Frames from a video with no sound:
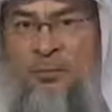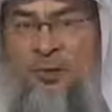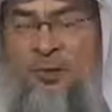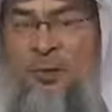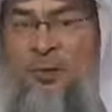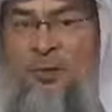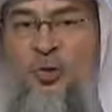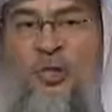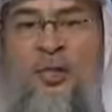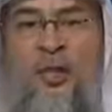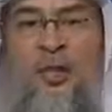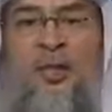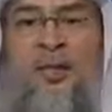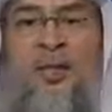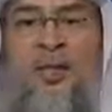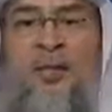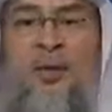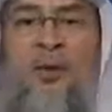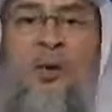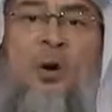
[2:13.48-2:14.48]
Don't say
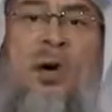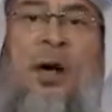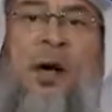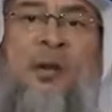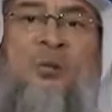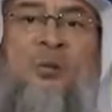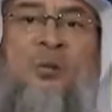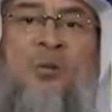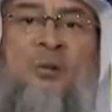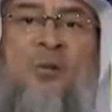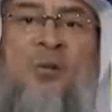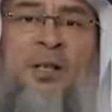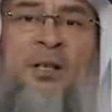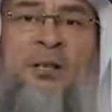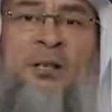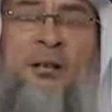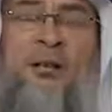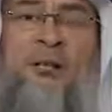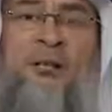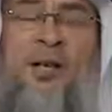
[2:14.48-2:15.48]
that, oh, I'm the
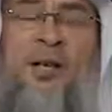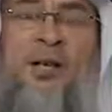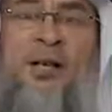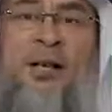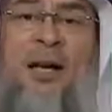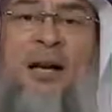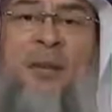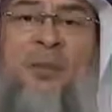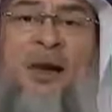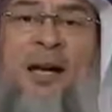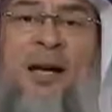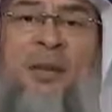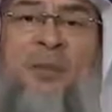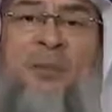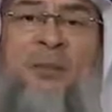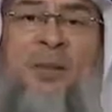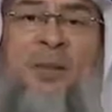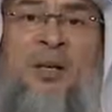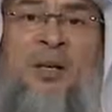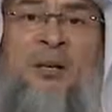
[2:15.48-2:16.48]
victim and now
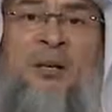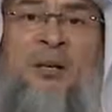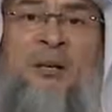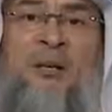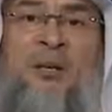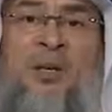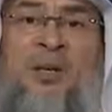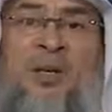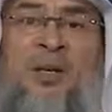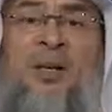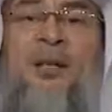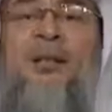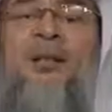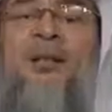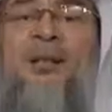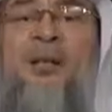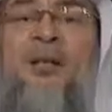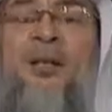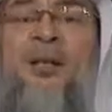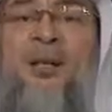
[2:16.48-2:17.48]
I'm
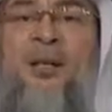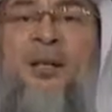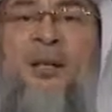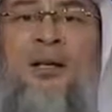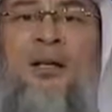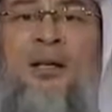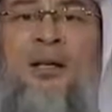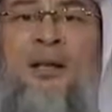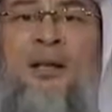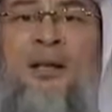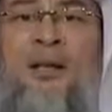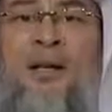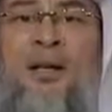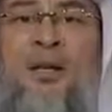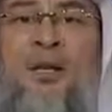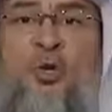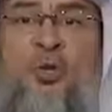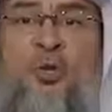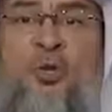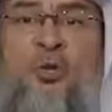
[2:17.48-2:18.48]
being uh, uh,
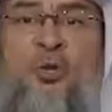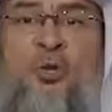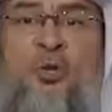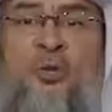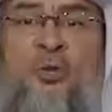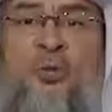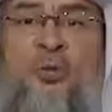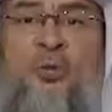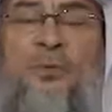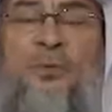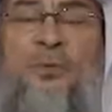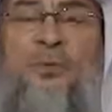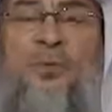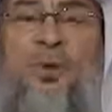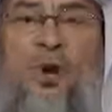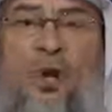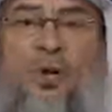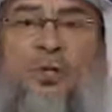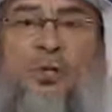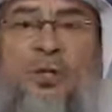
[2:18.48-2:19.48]
accused of
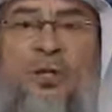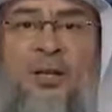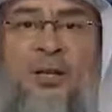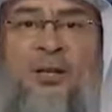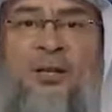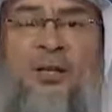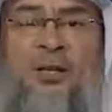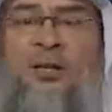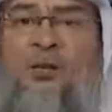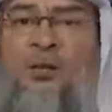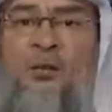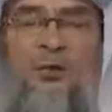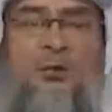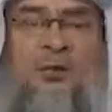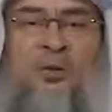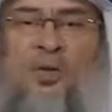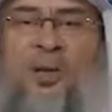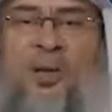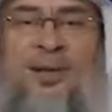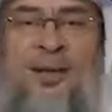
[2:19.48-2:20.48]
causing. The... No, no,
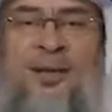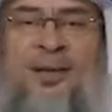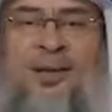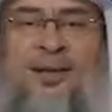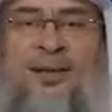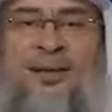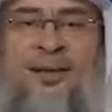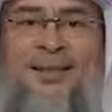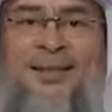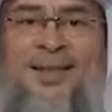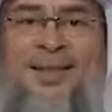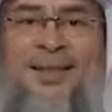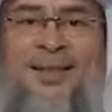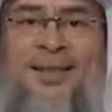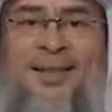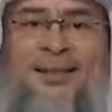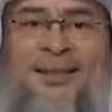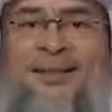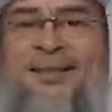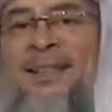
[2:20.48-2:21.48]
no, not, not,
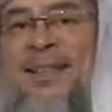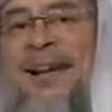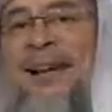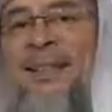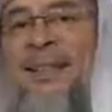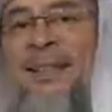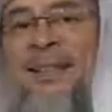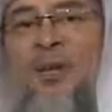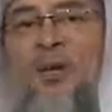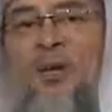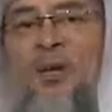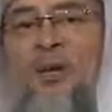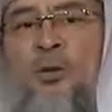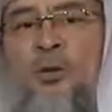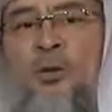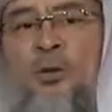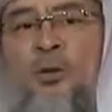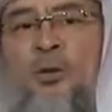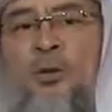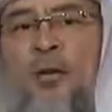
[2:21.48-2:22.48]
not that at
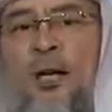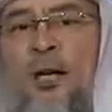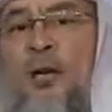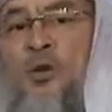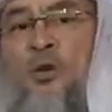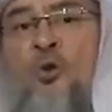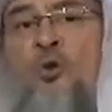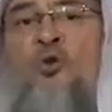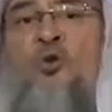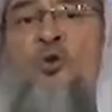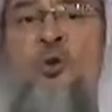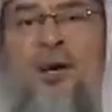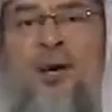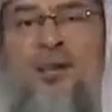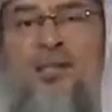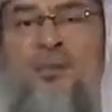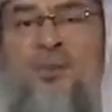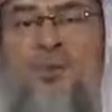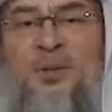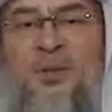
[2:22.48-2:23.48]
all. I don't know your
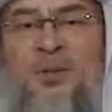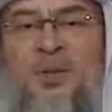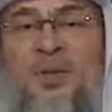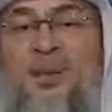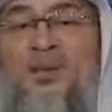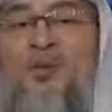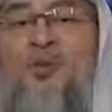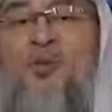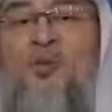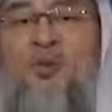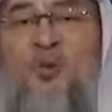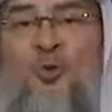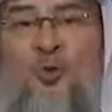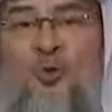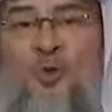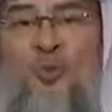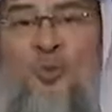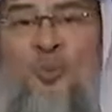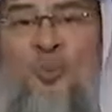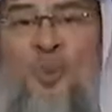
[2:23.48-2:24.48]
husband and I don't know
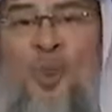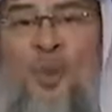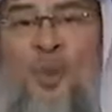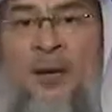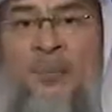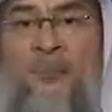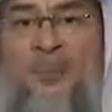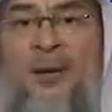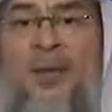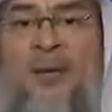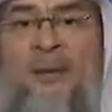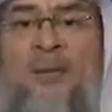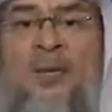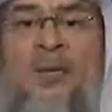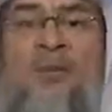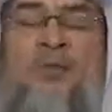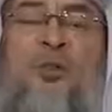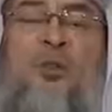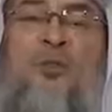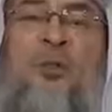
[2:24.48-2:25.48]
you. But I'm
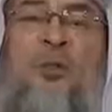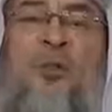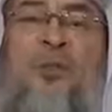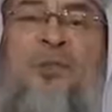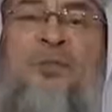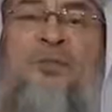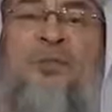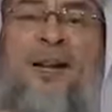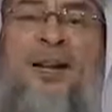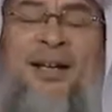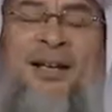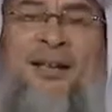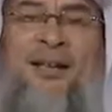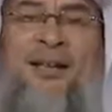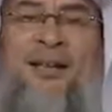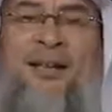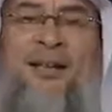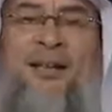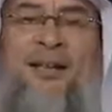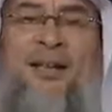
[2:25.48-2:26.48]
giving you an
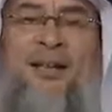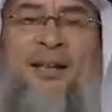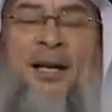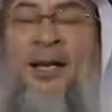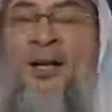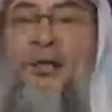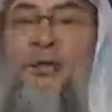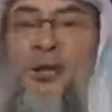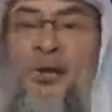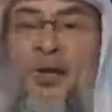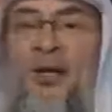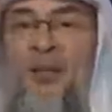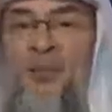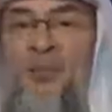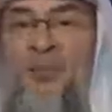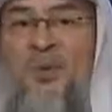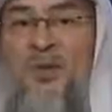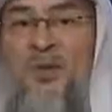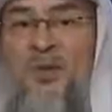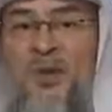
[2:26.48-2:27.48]
advice, and if your
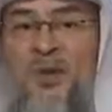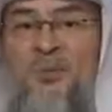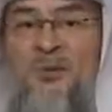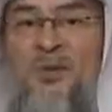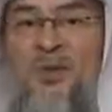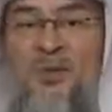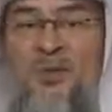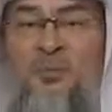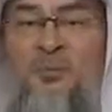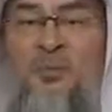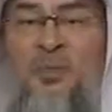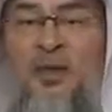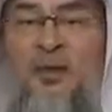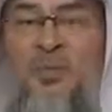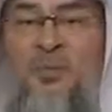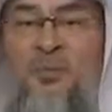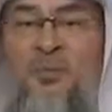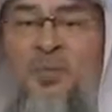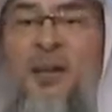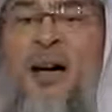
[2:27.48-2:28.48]
husband comes and
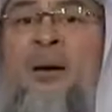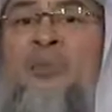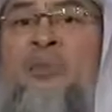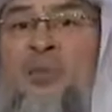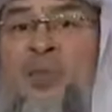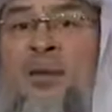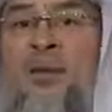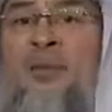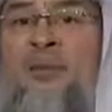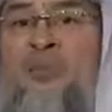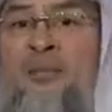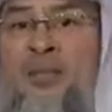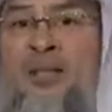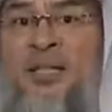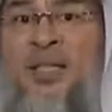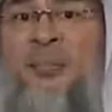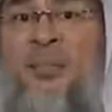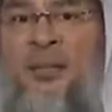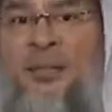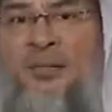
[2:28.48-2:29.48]
complains to me, I'm going to give him the
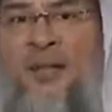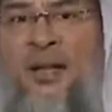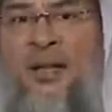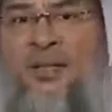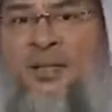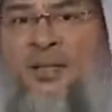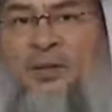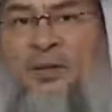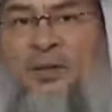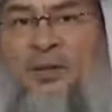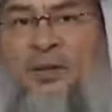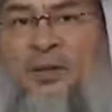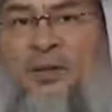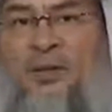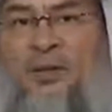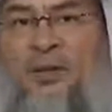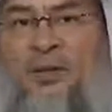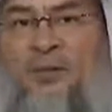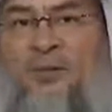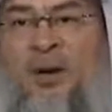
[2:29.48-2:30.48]
same advice
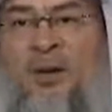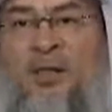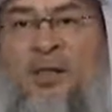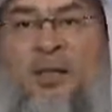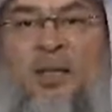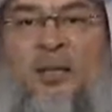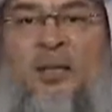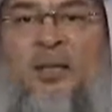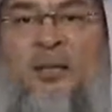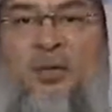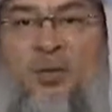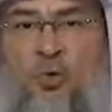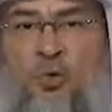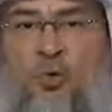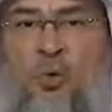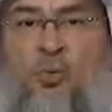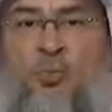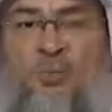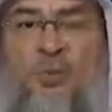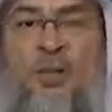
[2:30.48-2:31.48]
by saying that you
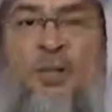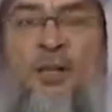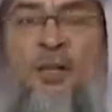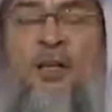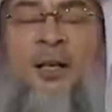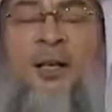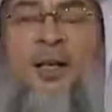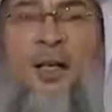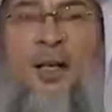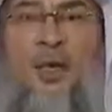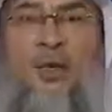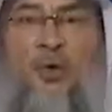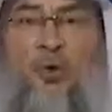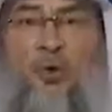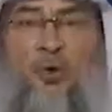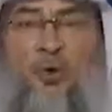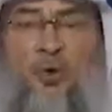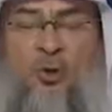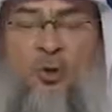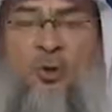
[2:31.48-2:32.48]
don't fear Allah,
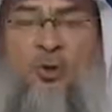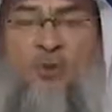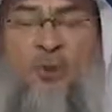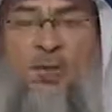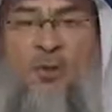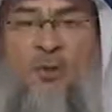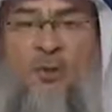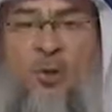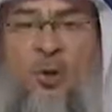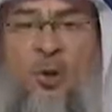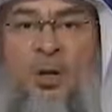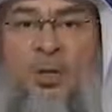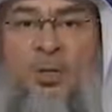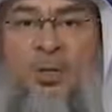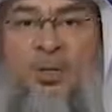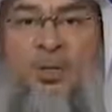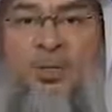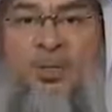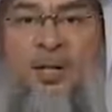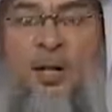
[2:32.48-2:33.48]
you should spend
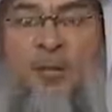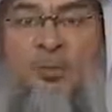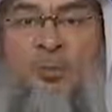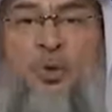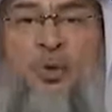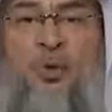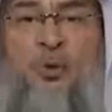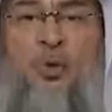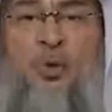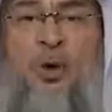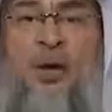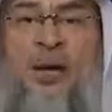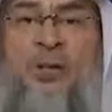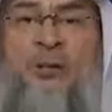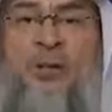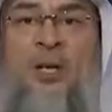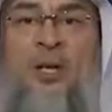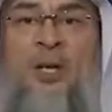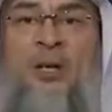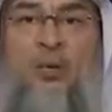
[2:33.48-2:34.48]
quality time with your
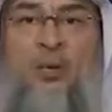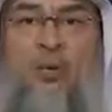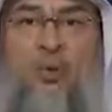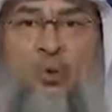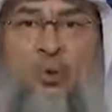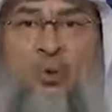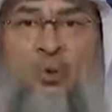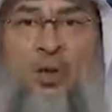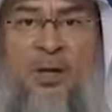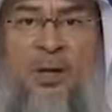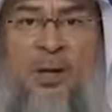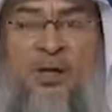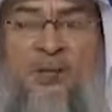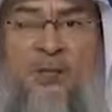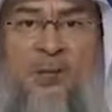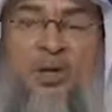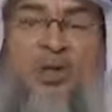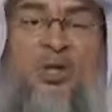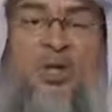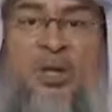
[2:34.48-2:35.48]
wife, you should
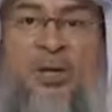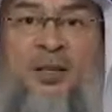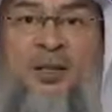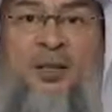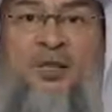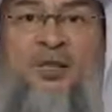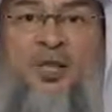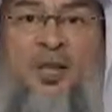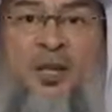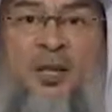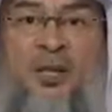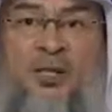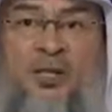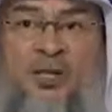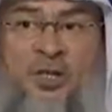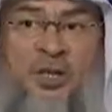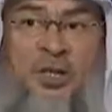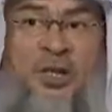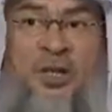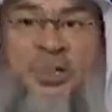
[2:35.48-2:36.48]
appreciate that she is
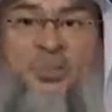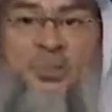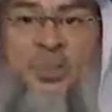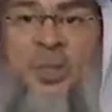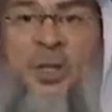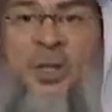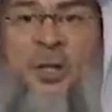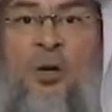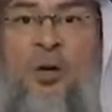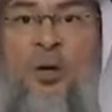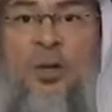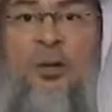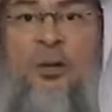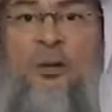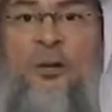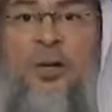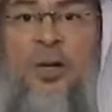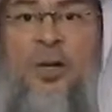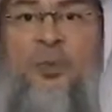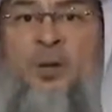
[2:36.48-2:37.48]
sitting the whole
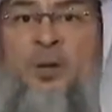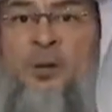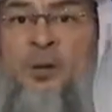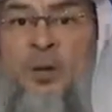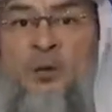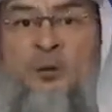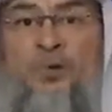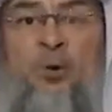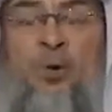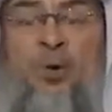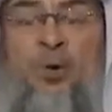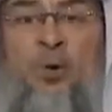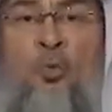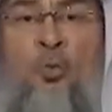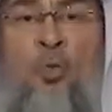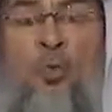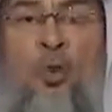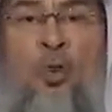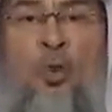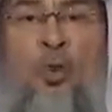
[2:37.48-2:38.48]
day between four
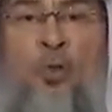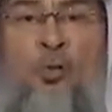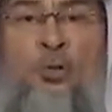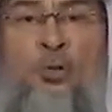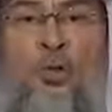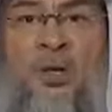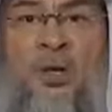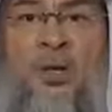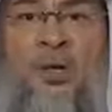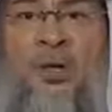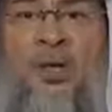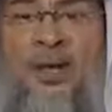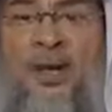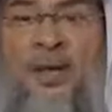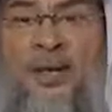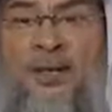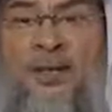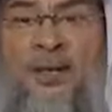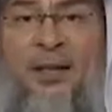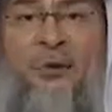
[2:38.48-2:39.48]
walls,
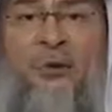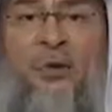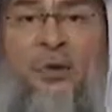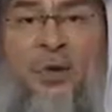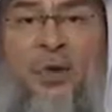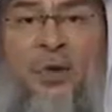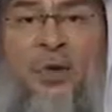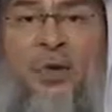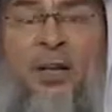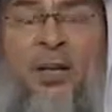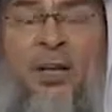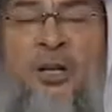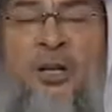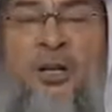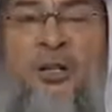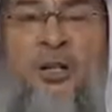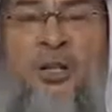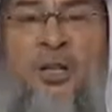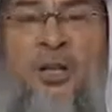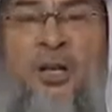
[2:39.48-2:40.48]
catering for your
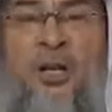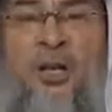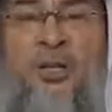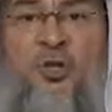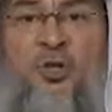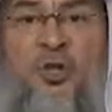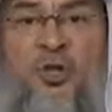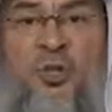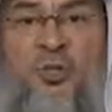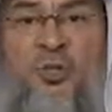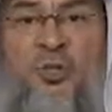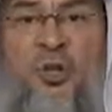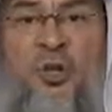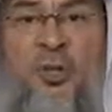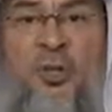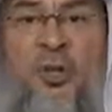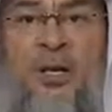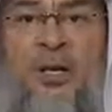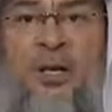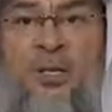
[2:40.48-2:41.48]
kids and, and
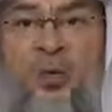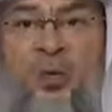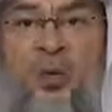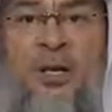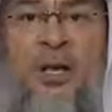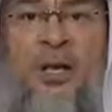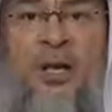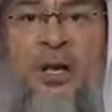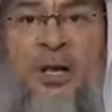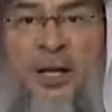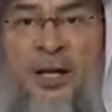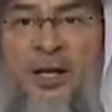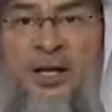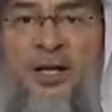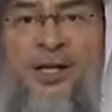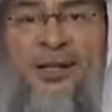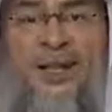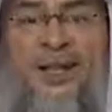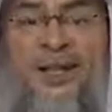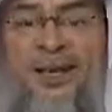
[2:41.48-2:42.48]
children, cooking
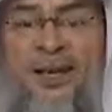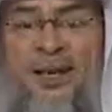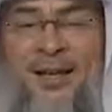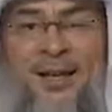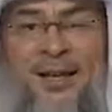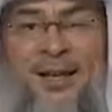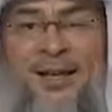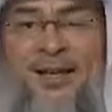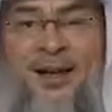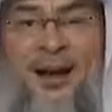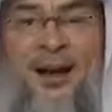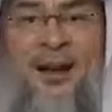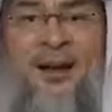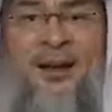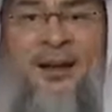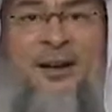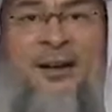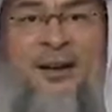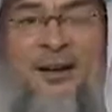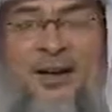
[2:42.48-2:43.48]
and cleaning and
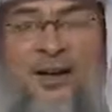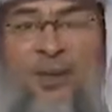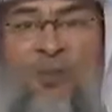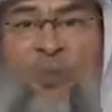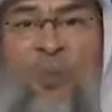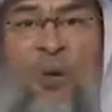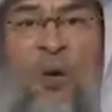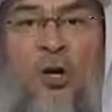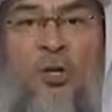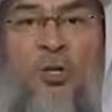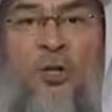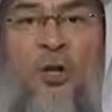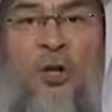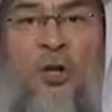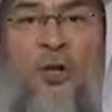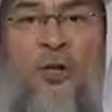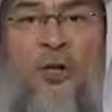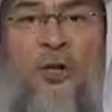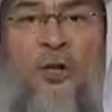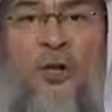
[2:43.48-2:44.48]
ironing and
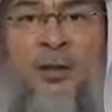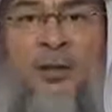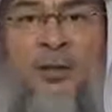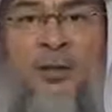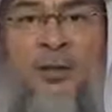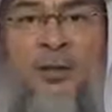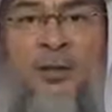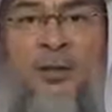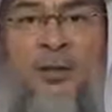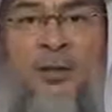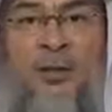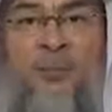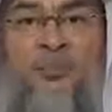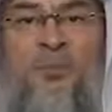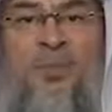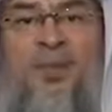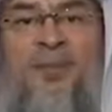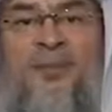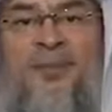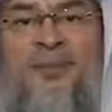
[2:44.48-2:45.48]
washing.
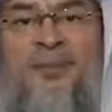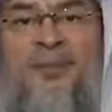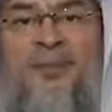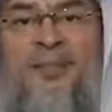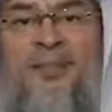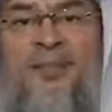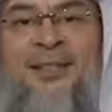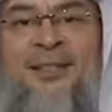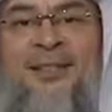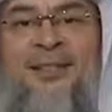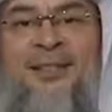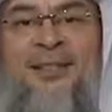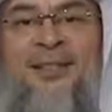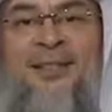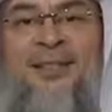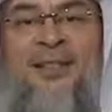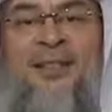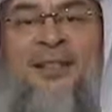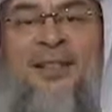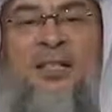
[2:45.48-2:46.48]
But
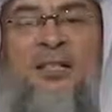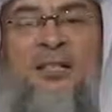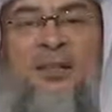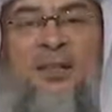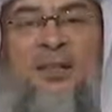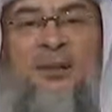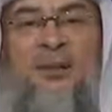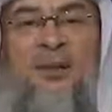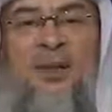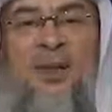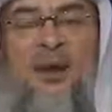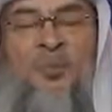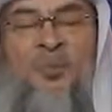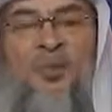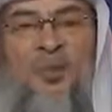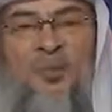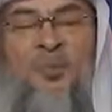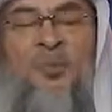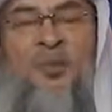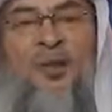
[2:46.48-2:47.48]
it's not
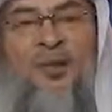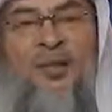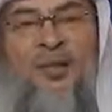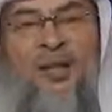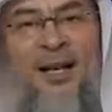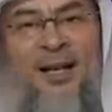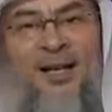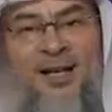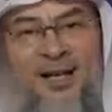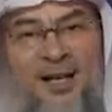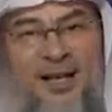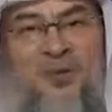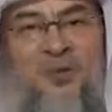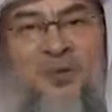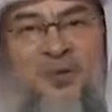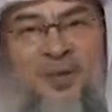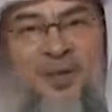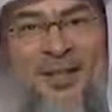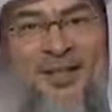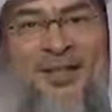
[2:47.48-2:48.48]
appropriate that I tell
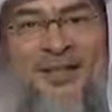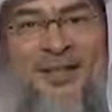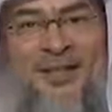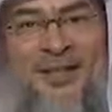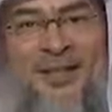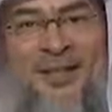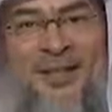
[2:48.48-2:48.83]
you this.